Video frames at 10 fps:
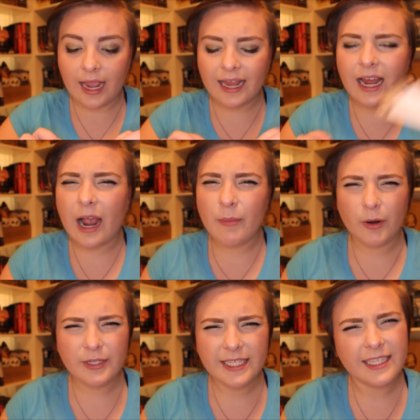And I'm
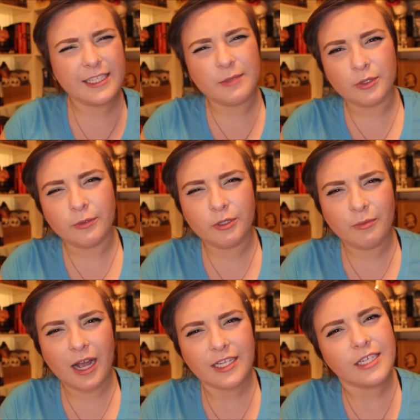noticing that
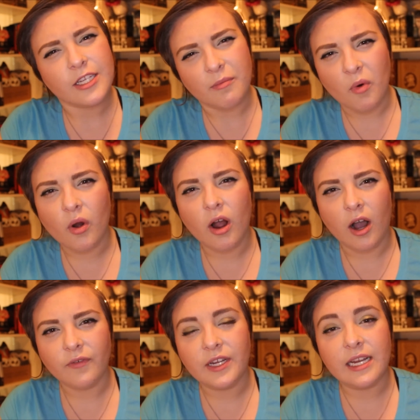subscription boxes are more
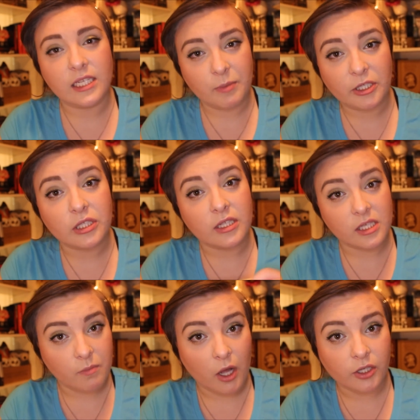often, especially the
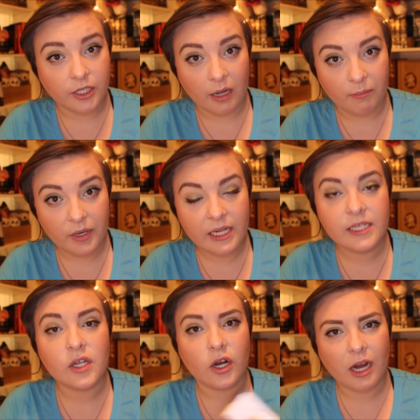smaller
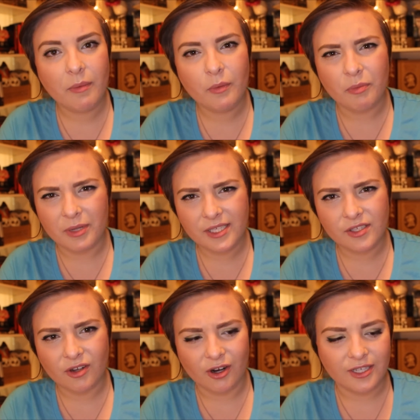companies, are coming with
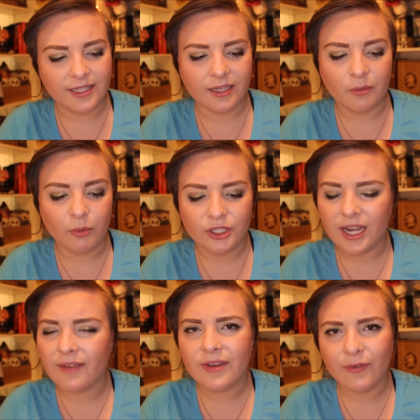business cards in them, which
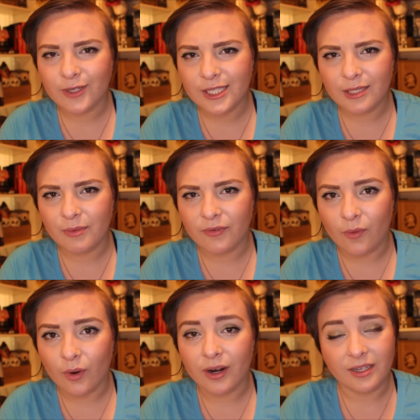I've never seen
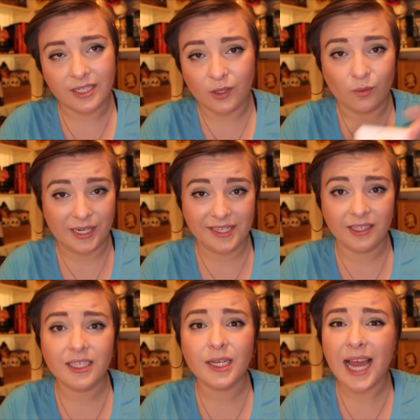before until
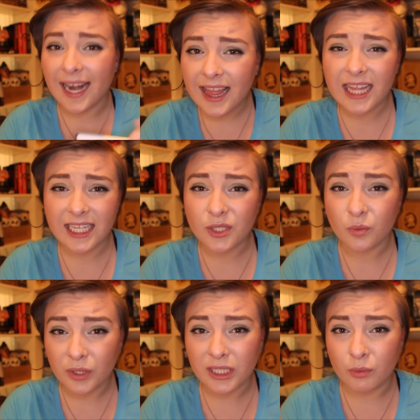recently, and I think that's a
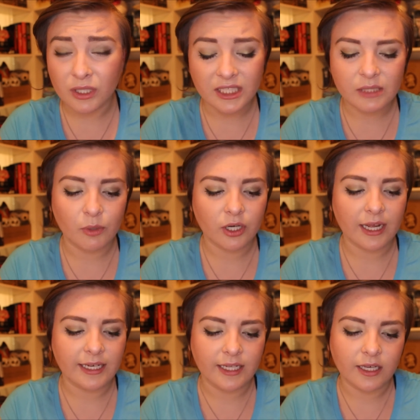really, really smart
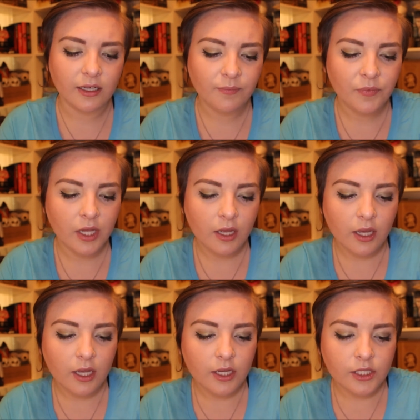idea.
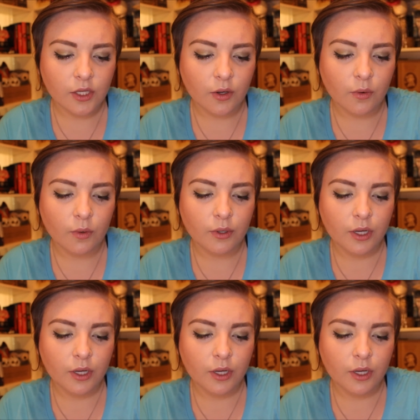So